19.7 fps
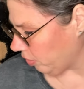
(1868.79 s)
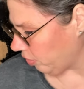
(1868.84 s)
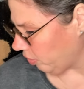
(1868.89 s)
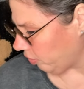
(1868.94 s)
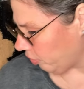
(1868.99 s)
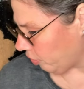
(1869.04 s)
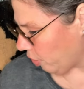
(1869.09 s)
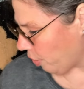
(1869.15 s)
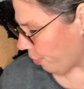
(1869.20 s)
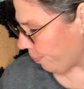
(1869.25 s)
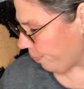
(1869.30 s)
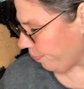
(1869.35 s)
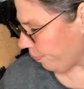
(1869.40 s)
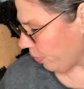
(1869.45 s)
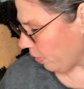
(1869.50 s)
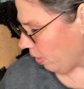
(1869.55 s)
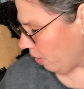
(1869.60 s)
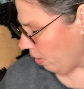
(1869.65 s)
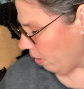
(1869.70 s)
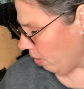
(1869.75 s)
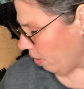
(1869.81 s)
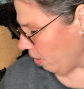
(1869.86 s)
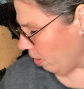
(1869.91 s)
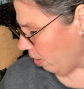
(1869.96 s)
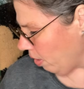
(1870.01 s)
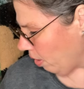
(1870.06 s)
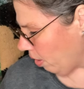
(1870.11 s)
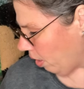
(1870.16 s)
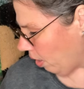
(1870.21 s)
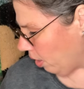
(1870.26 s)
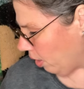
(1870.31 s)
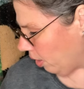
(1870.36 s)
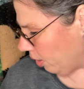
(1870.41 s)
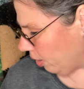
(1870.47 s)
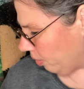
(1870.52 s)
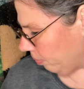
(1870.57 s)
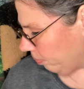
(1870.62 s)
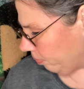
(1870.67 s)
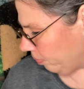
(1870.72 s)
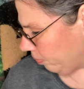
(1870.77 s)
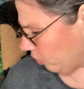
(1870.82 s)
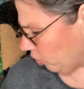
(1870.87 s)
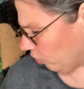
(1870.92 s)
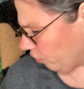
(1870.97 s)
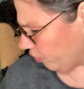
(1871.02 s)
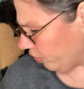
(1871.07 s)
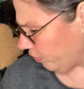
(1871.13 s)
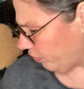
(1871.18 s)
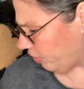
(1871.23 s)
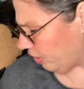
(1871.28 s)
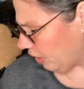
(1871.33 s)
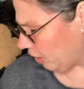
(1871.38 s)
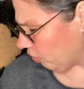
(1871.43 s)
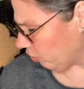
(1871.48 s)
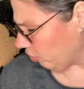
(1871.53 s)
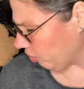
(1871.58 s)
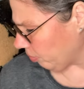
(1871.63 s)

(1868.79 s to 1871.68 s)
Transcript: So, or 15 or